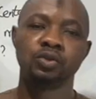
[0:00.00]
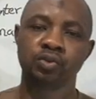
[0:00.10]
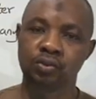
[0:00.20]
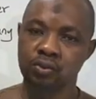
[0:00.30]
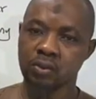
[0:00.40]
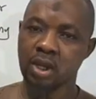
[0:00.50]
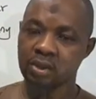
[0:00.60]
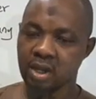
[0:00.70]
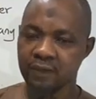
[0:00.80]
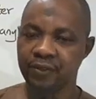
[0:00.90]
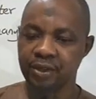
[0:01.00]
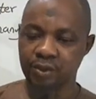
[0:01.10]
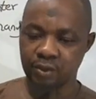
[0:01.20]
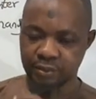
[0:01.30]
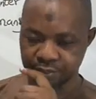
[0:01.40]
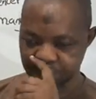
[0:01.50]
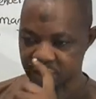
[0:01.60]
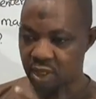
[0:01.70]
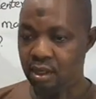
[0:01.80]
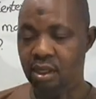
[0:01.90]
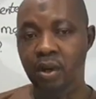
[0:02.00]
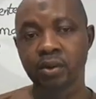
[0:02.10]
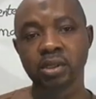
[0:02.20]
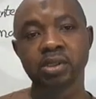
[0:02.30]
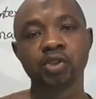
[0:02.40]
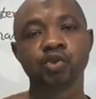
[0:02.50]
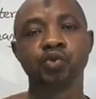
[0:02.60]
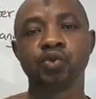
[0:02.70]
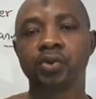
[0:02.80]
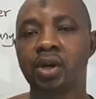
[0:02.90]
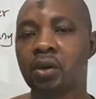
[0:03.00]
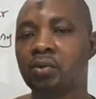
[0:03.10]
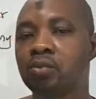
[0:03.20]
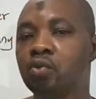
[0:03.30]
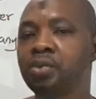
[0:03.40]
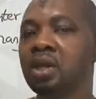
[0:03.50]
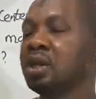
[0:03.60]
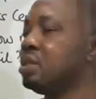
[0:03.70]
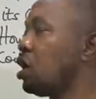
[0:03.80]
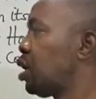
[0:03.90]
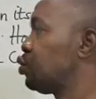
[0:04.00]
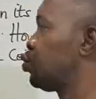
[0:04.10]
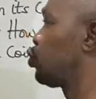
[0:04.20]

to another video. Now in this tutorial we'll be learning how to